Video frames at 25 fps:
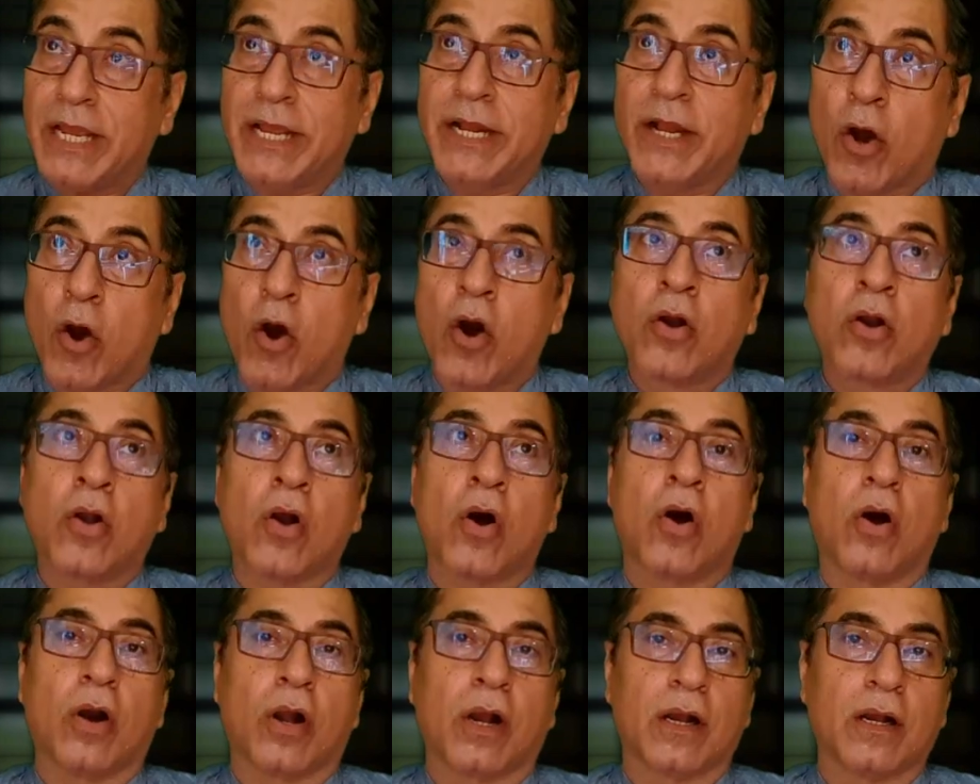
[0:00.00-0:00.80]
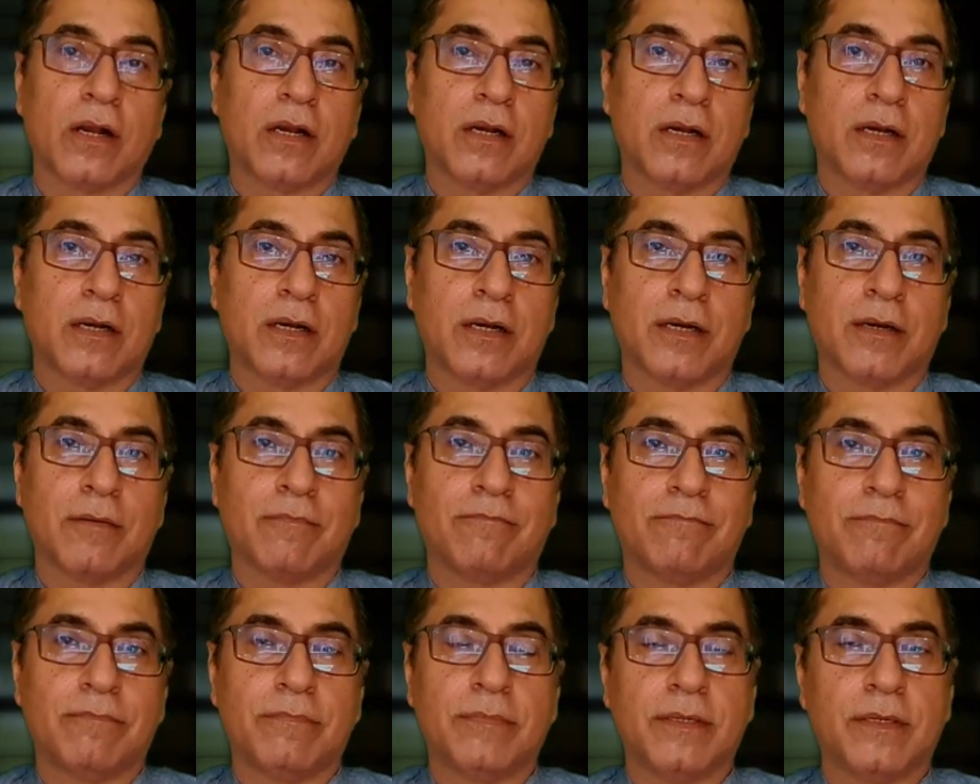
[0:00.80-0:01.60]
In Hong
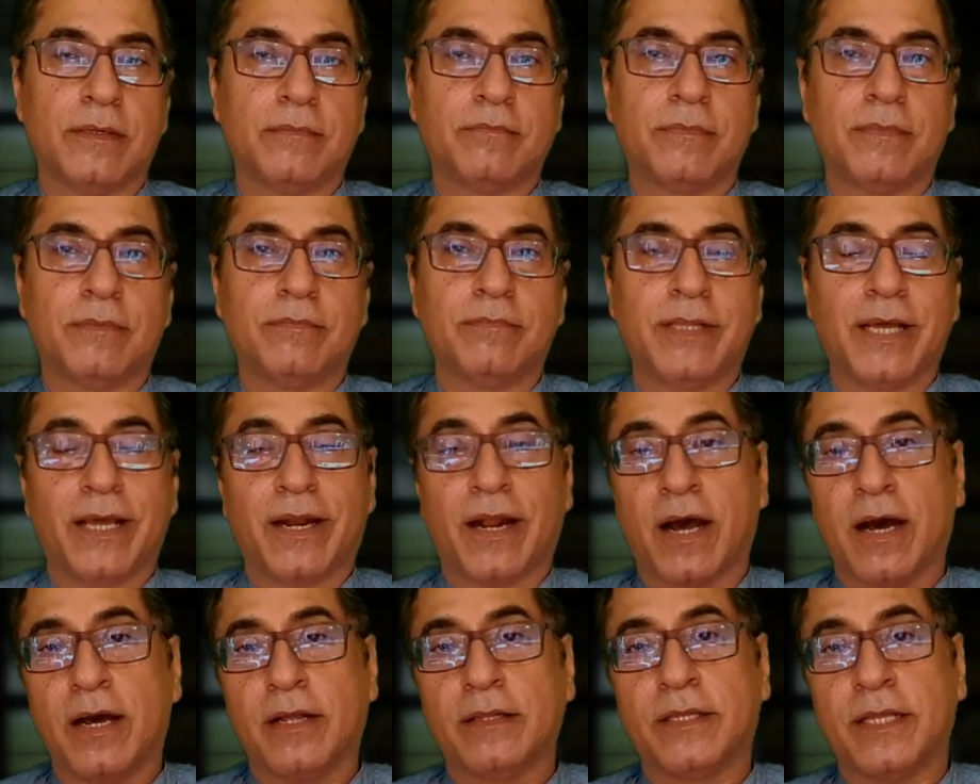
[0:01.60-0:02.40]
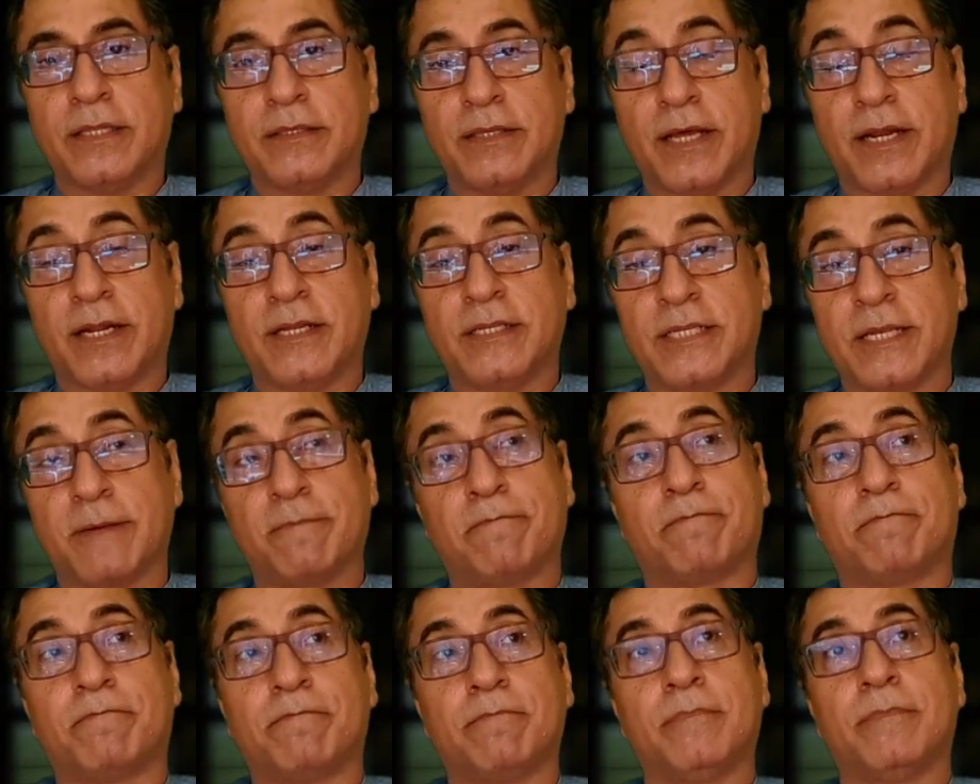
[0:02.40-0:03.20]
Kong, there is
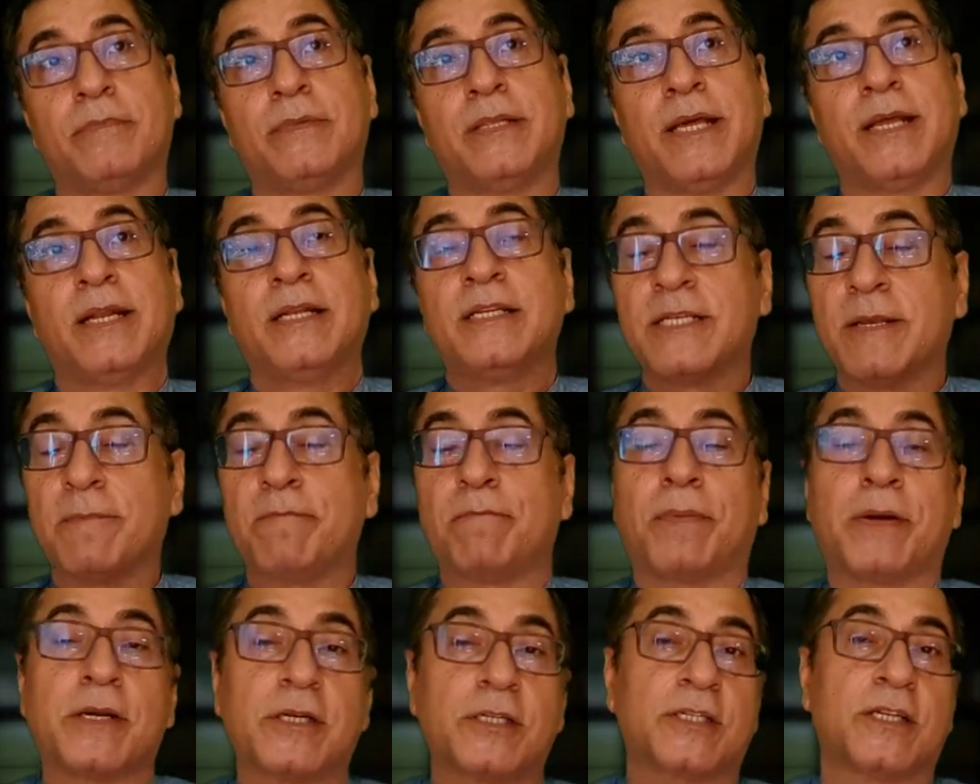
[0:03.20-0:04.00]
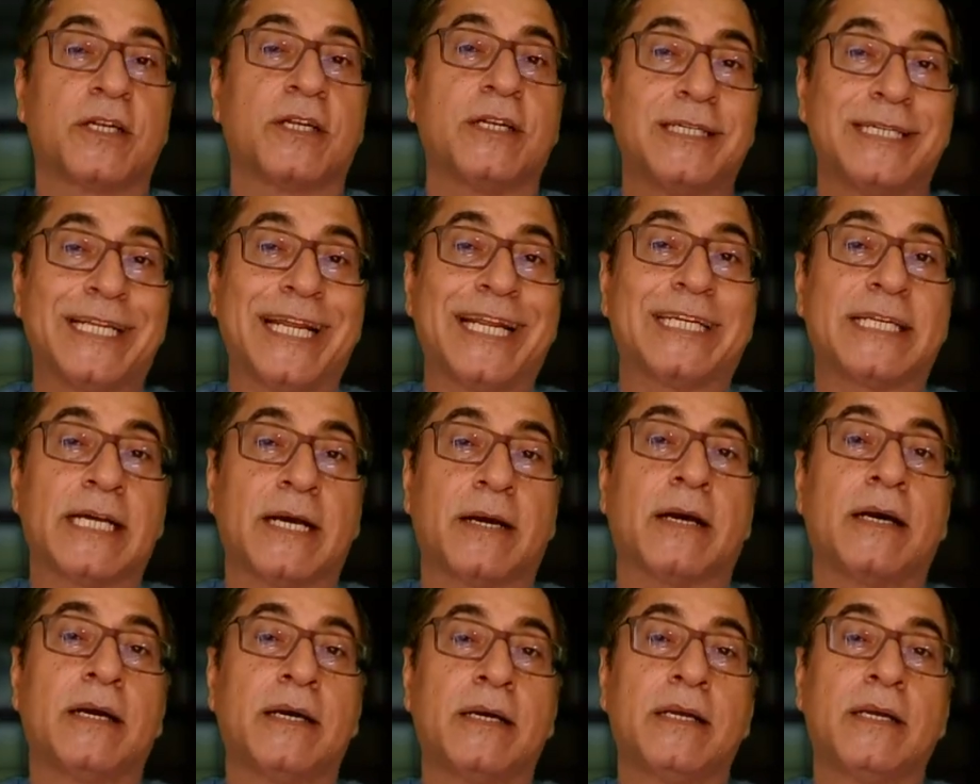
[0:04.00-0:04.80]
a personal
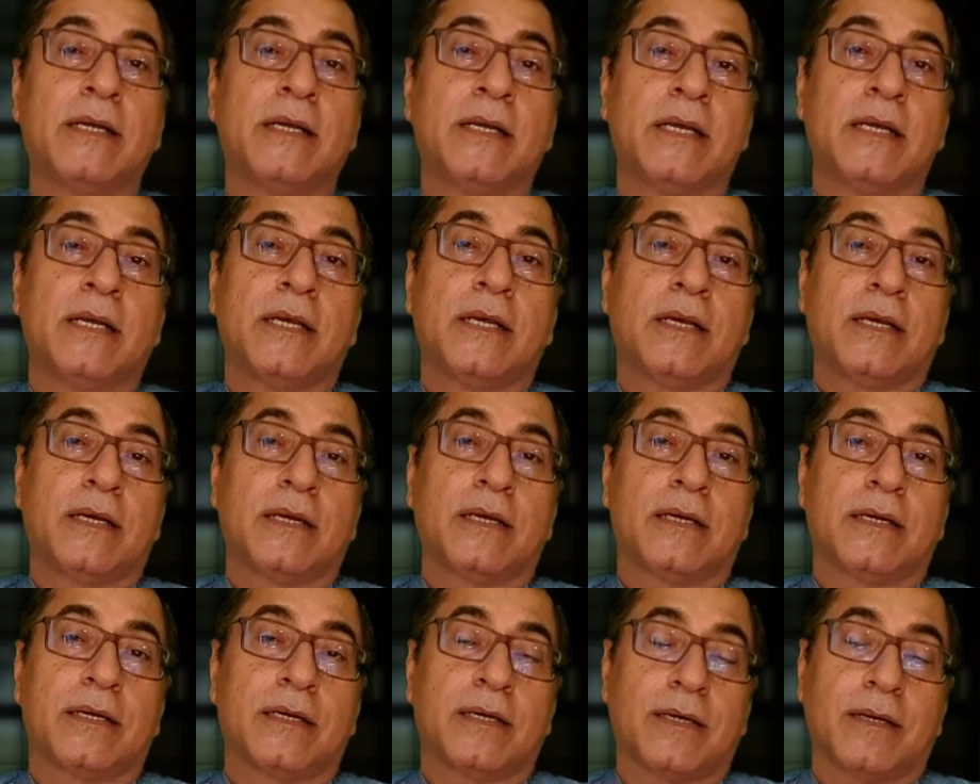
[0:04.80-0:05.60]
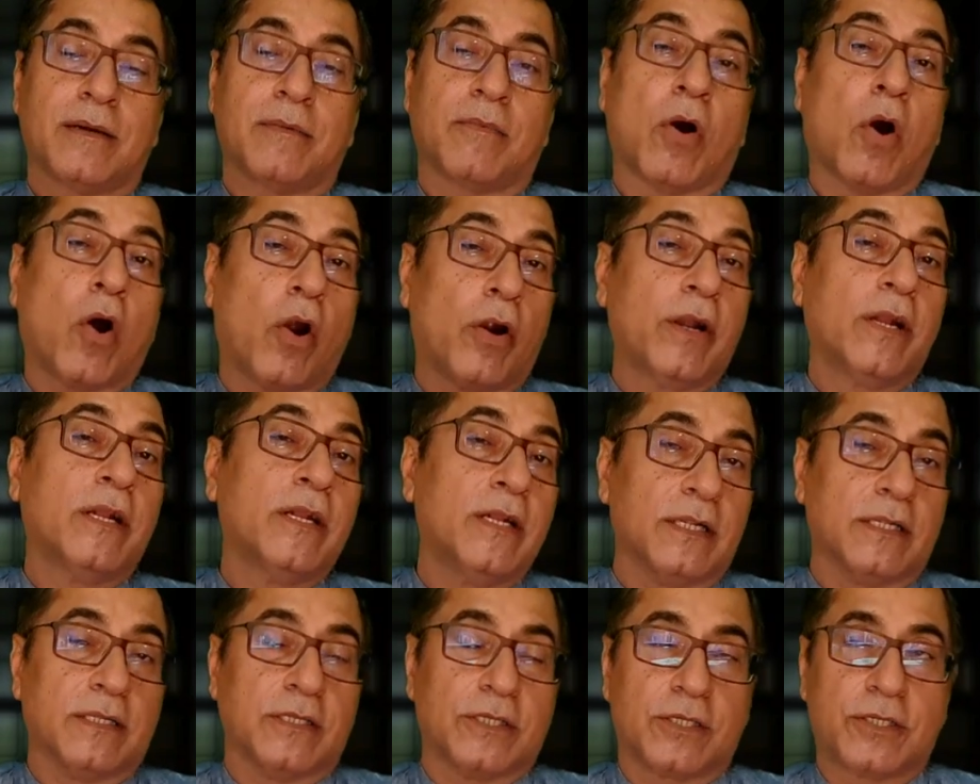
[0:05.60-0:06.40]
data
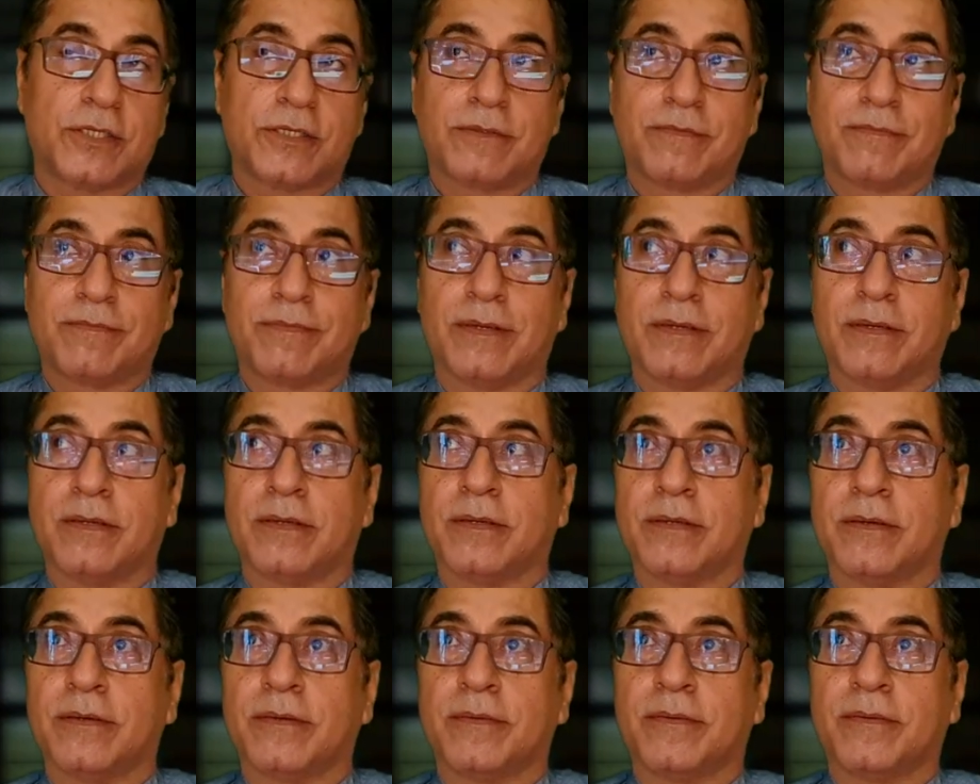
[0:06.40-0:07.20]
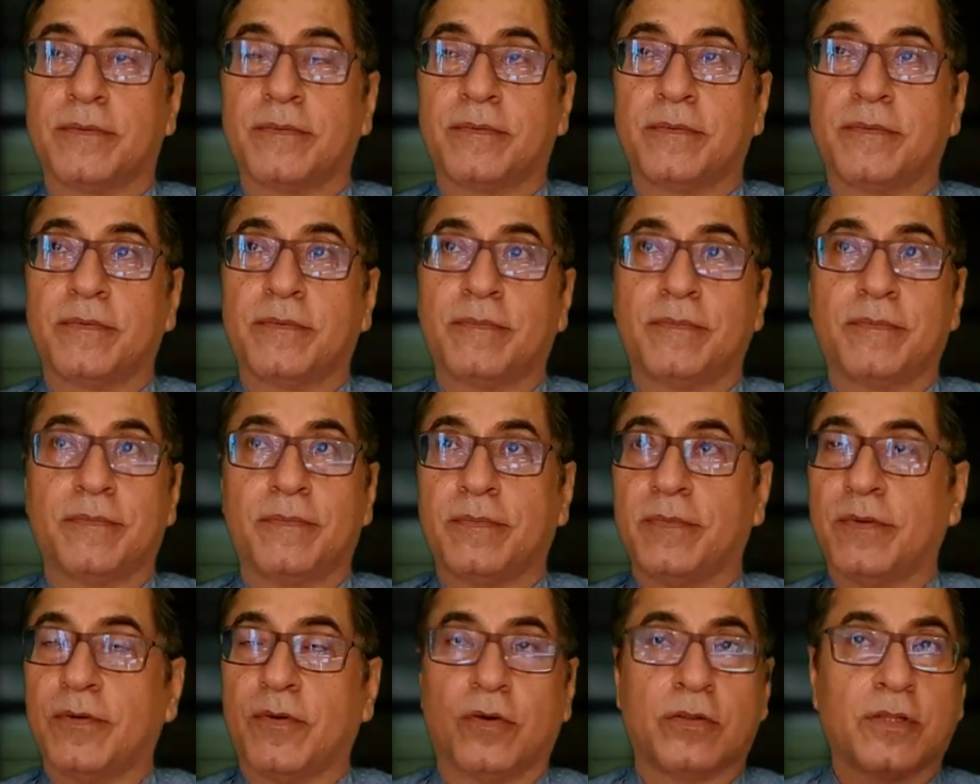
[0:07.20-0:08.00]
ordinance
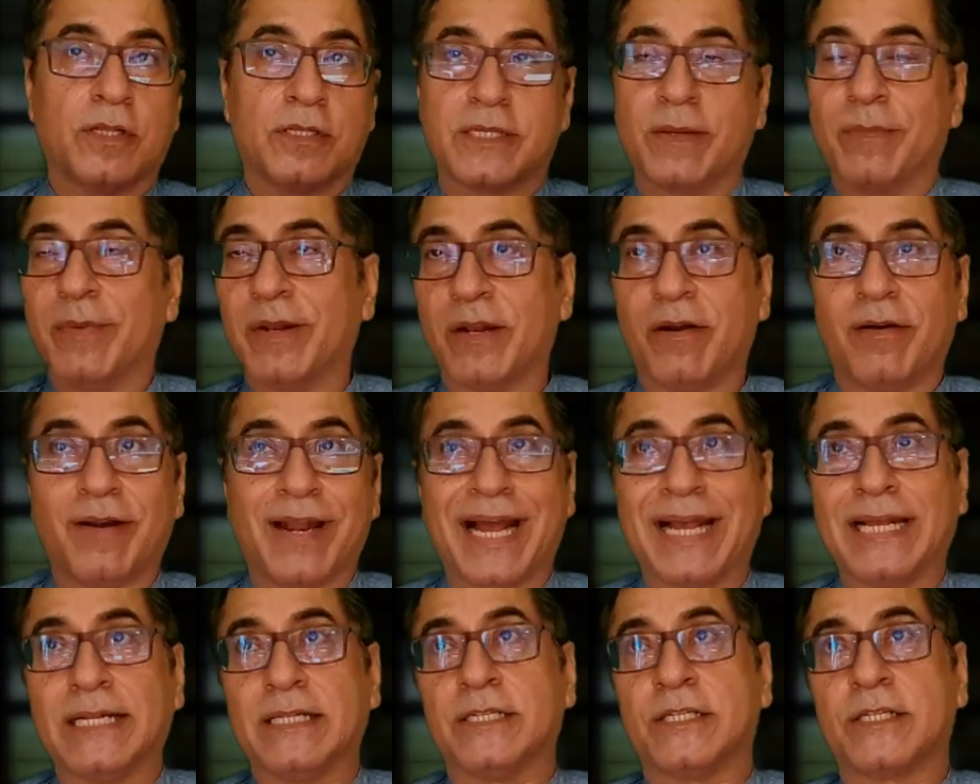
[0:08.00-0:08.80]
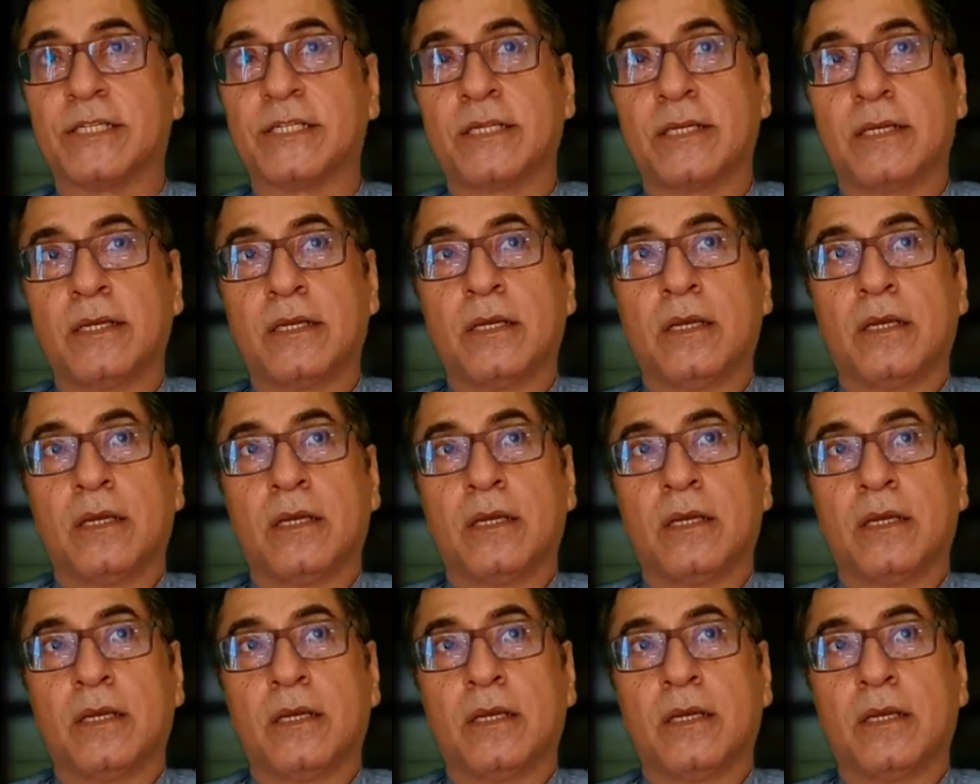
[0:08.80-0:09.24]
on the similar lines.